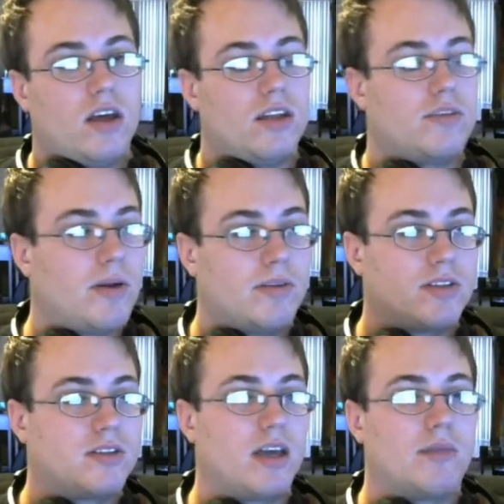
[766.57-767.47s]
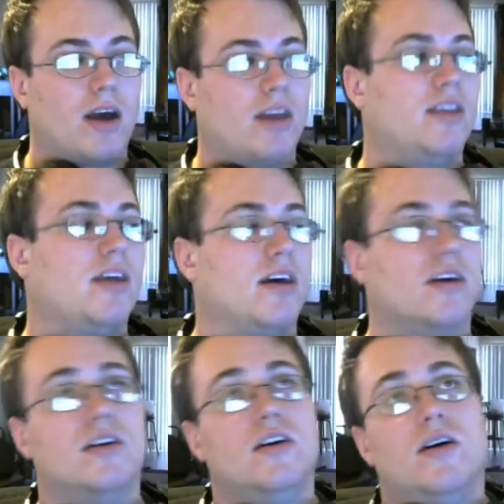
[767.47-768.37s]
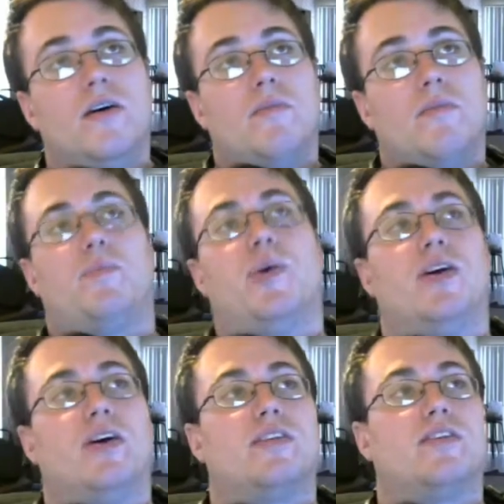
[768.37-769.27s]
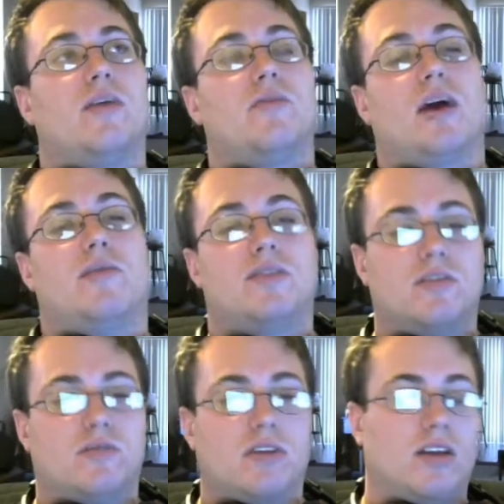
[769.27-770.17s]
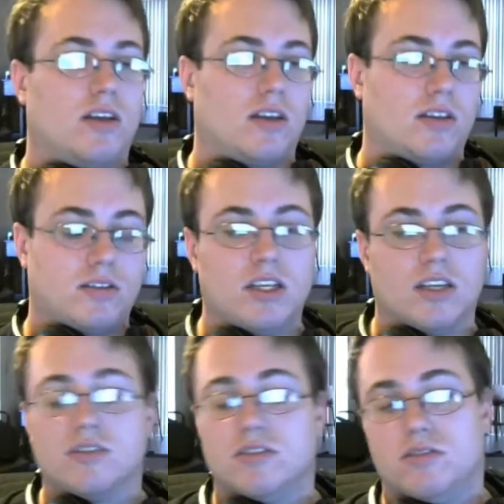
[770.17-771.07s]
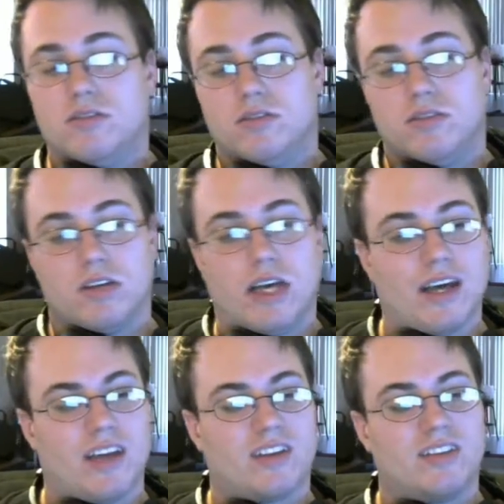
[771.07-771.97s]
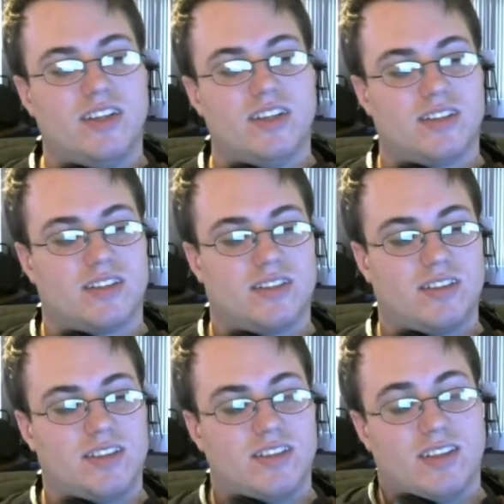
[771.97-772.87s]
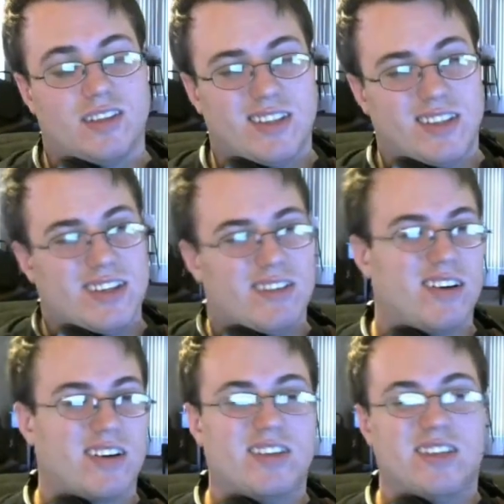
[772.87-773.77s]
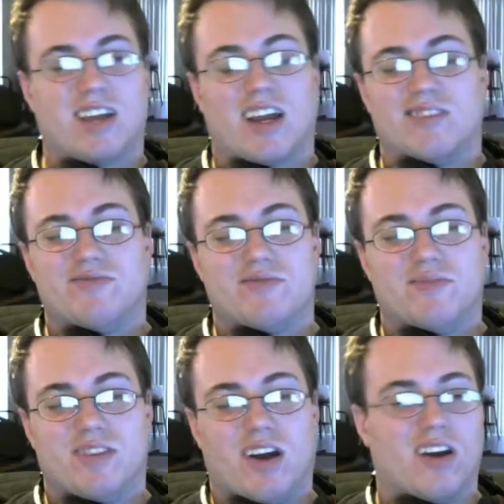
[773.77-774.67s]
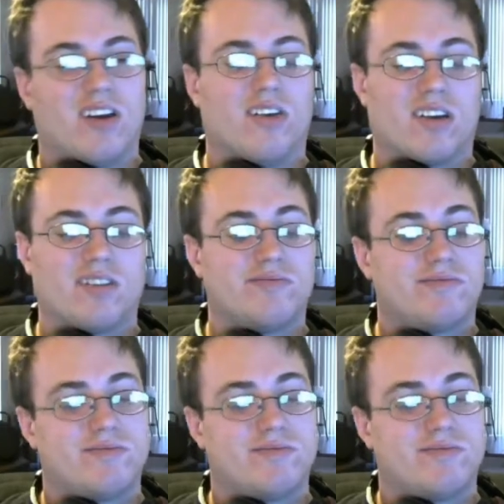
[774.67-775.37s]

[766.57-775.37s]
It's pretty much the same idea, but at the same time, he's still running Clees, and Clees kind of are annoying.